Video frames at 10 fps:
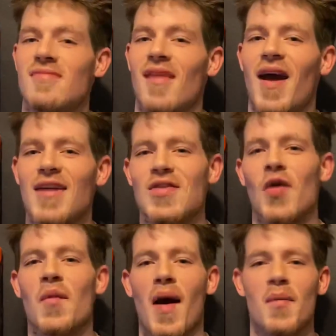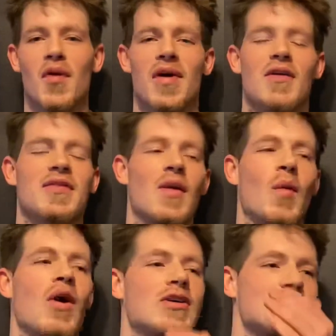I told my boy, I was like,
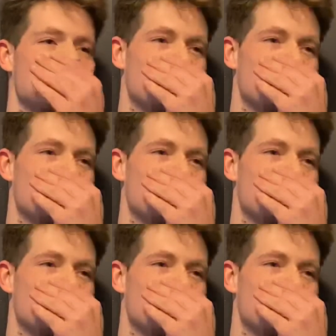watch.